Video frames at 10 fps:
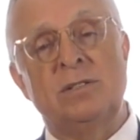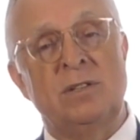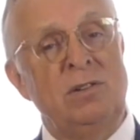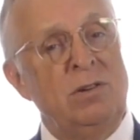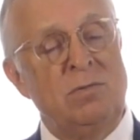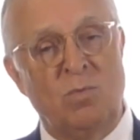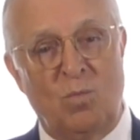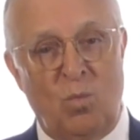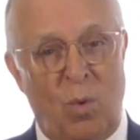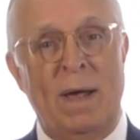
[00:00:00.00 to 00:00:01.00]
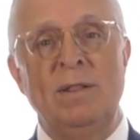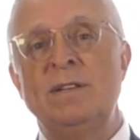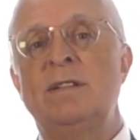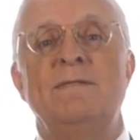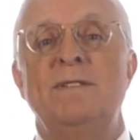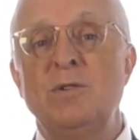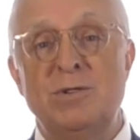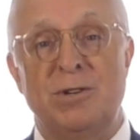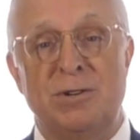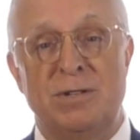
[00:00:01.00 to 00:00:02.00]
to look well into the
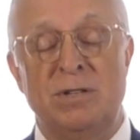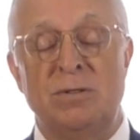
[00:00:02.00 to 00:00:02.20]
future to